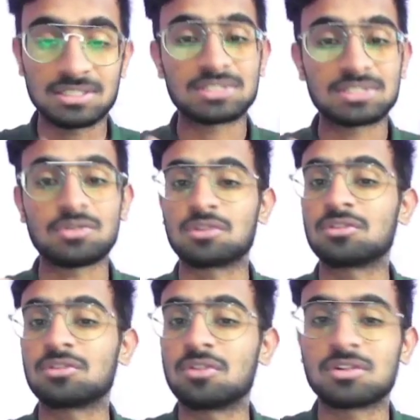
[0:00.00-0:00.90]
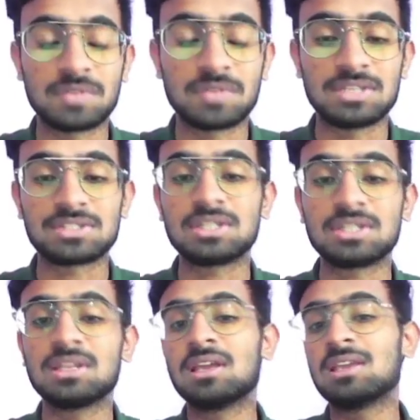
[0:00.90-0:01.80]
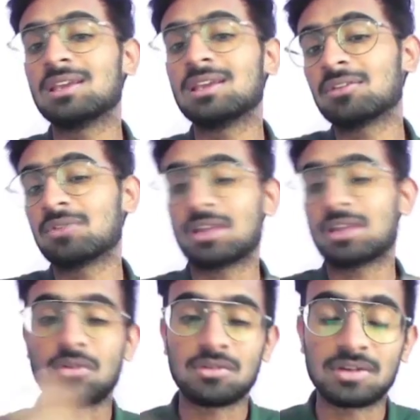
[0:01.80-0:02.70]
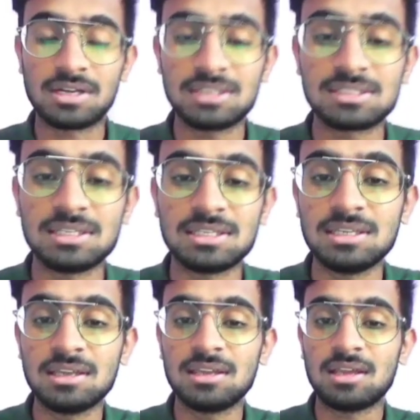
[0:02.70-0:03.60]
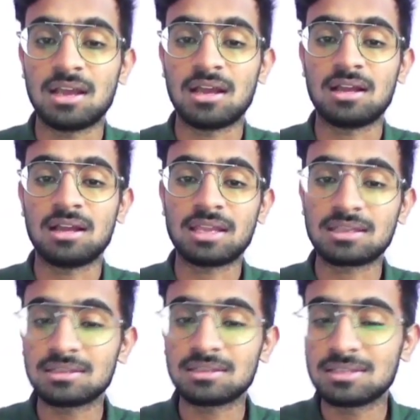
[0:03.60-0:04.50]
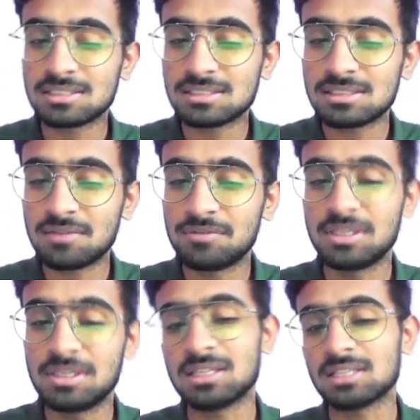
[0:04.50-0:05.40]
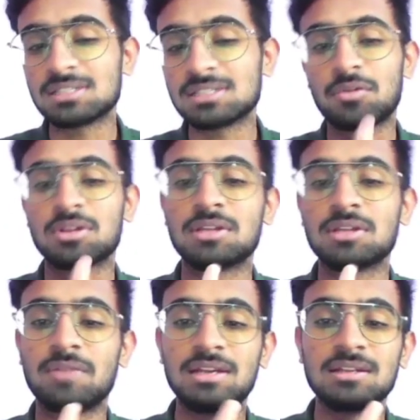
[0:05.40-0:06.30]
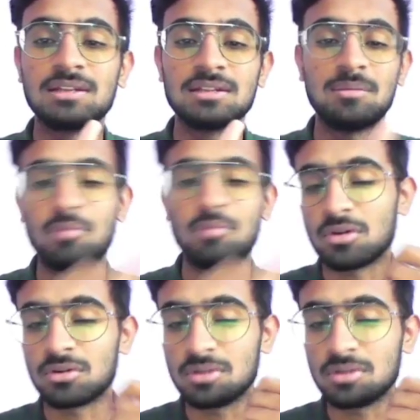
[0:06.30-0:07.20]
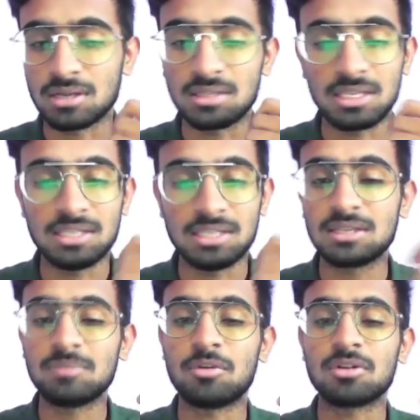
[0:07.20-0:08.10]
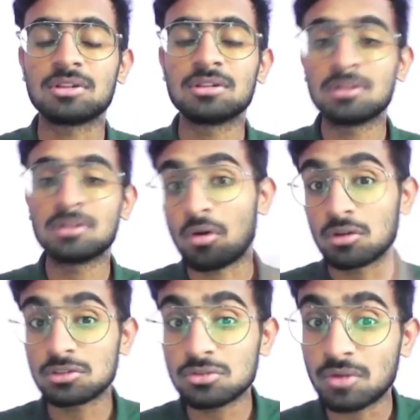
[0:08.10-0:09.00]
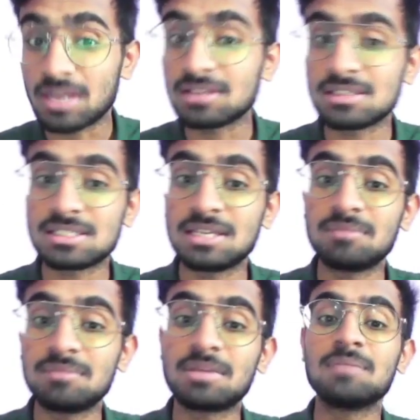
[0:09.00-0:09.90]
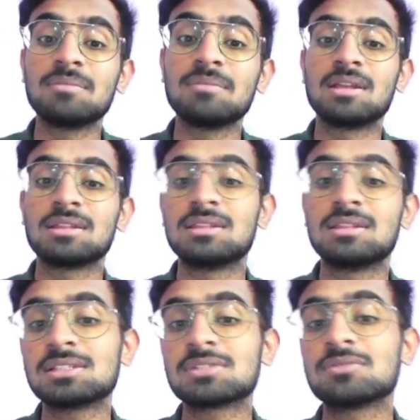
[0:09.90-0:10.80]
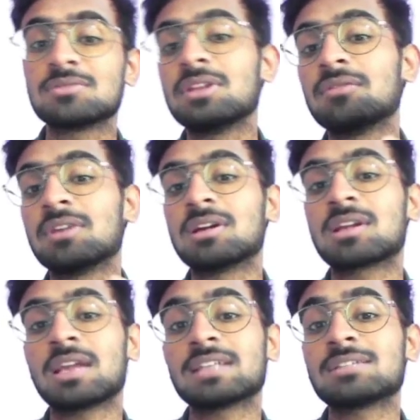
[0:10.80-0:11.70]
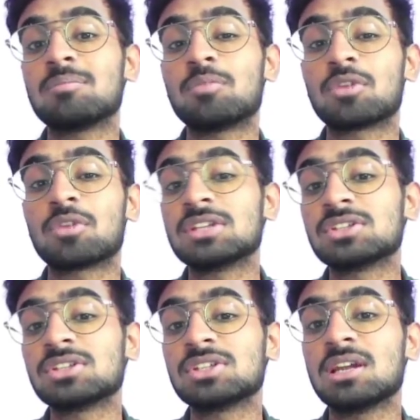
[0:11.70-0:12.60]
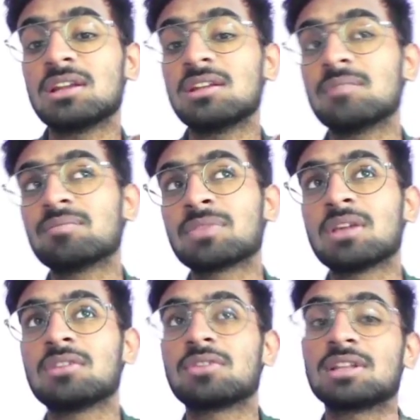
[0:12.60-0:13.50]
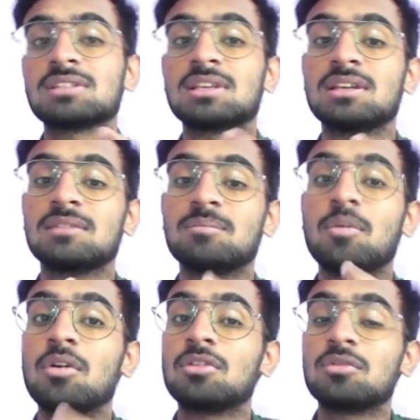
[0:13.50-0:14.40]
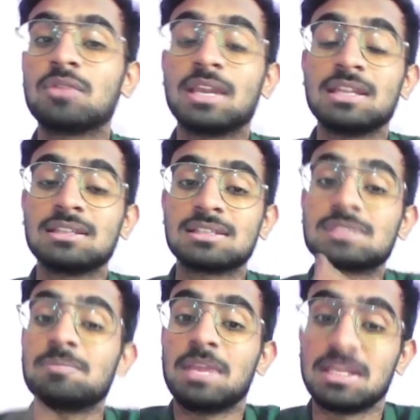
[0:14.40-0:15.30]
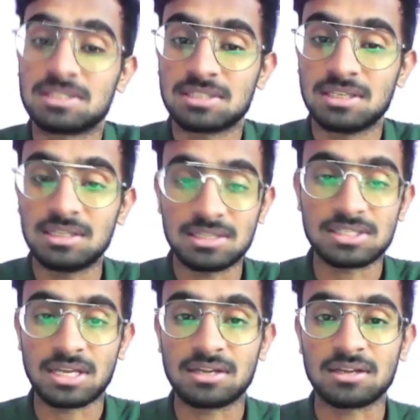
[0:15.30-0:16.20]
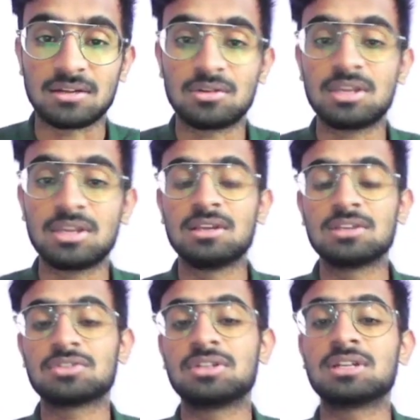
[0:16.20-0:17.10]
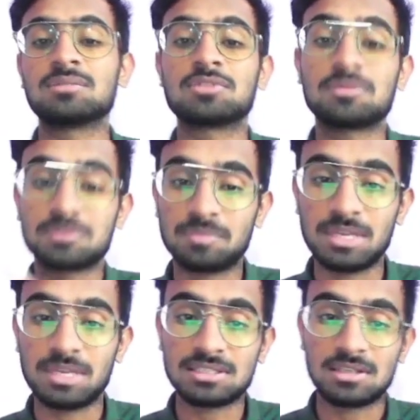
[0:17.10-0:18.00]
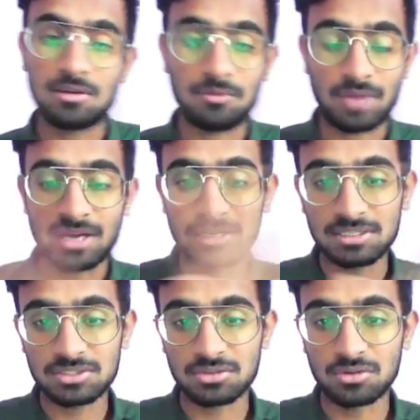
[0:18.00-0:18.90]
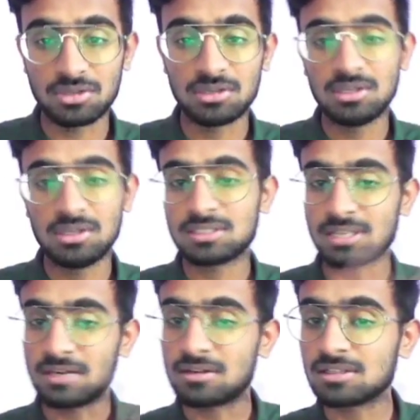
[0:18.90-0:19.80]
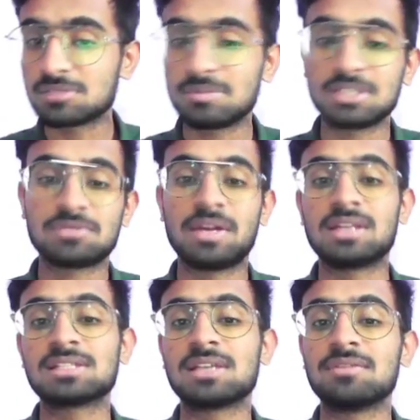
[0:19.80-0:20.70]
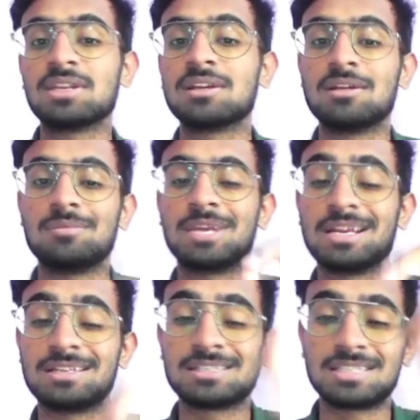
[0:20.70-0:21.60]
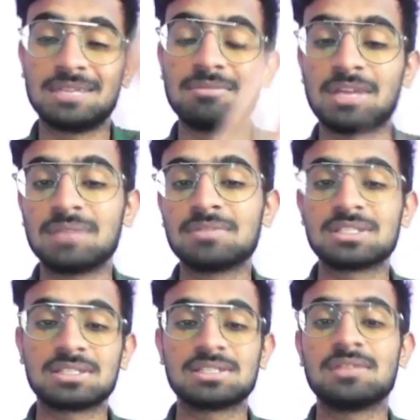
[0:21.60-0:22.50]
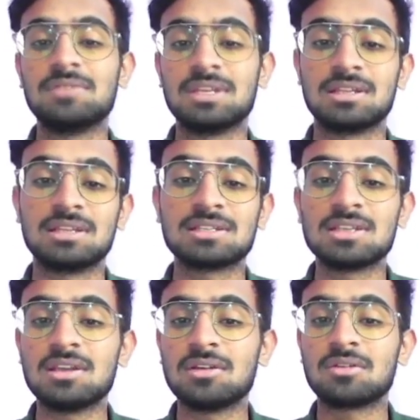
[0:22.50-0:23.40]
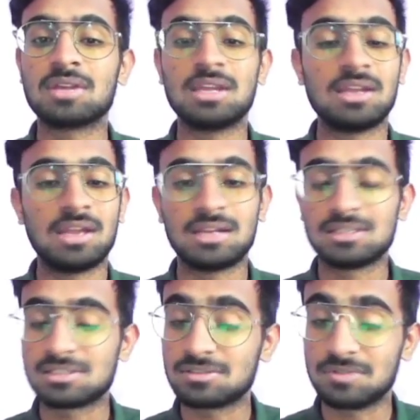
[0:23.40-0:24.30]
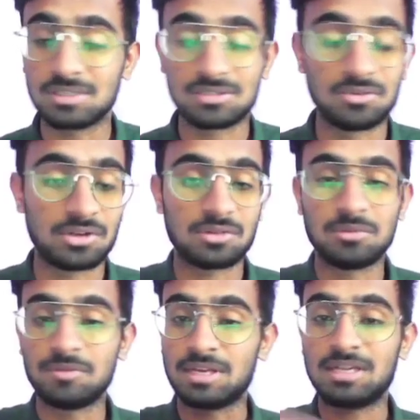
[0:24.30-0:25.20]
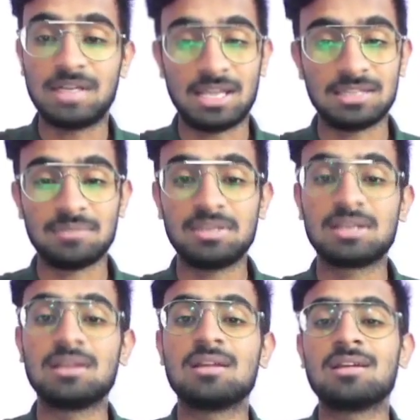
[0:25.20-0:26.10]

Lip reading: This is orthodox variation. Here you can already see like this is the weakness for the white, the pawn, the e3 pawn. Also at the same time, this will work as a potential, you can say, pawn to gain space in the center. Okay, so in terms of space, white is good, central space white is having, but at the same time this is the weakness. Okay, and this is going to be very dynamic.